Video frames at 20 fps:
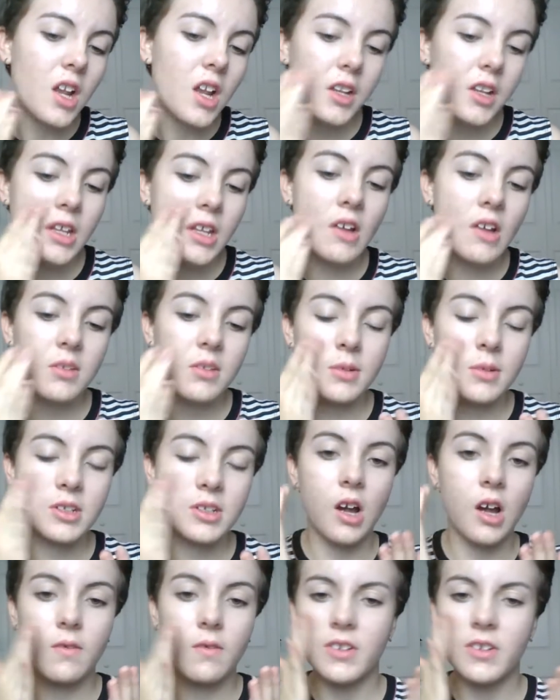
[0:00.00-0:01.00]
It doesn't have as
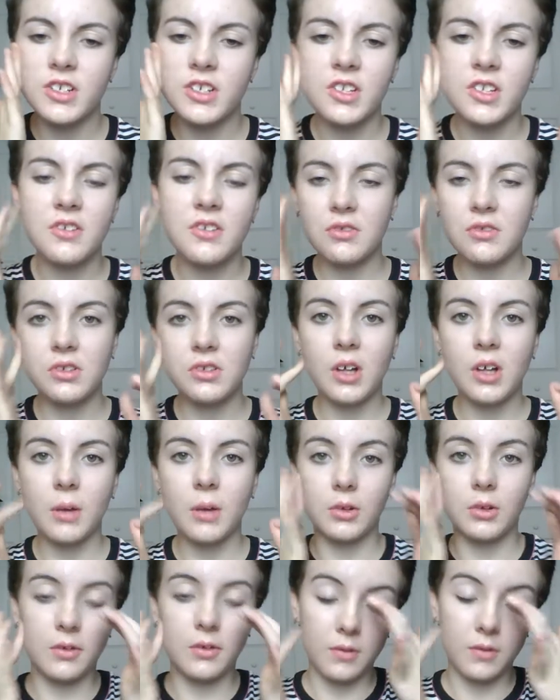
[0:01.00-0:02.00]
much coverage as usual.
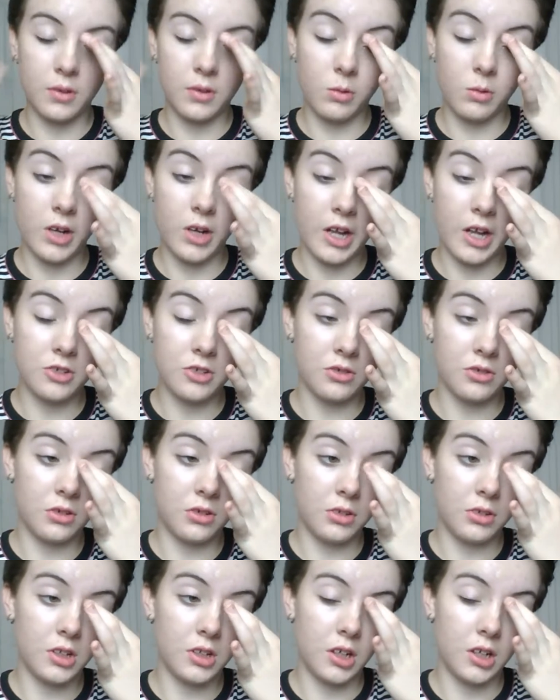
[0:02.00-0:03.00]
I'm going for a more
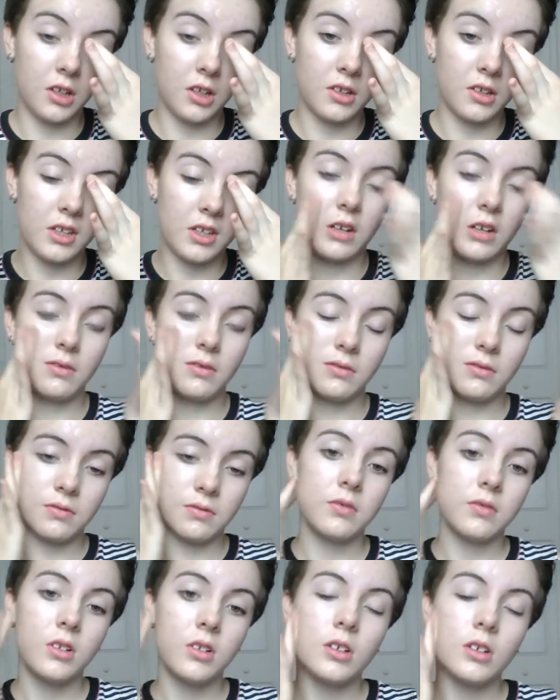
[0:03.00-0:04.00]
natural look instead of
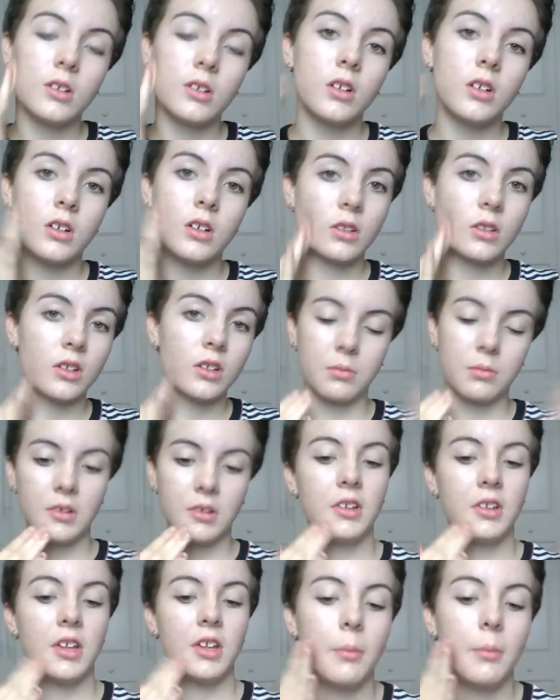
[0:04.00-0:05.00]

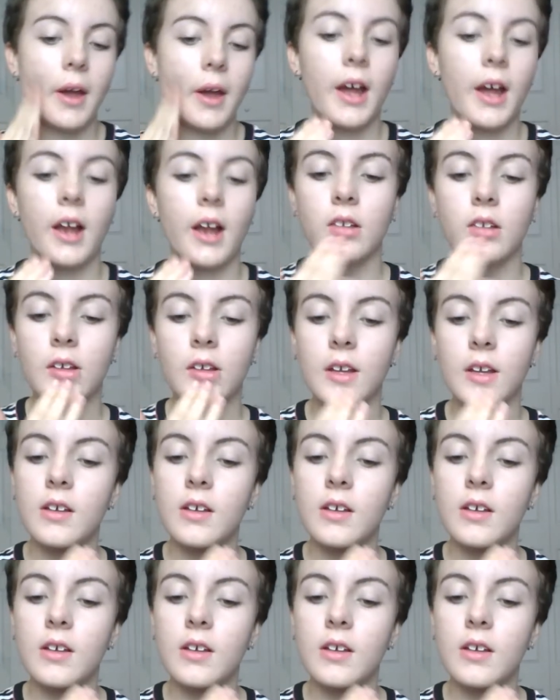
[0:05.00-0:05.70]
completely matte,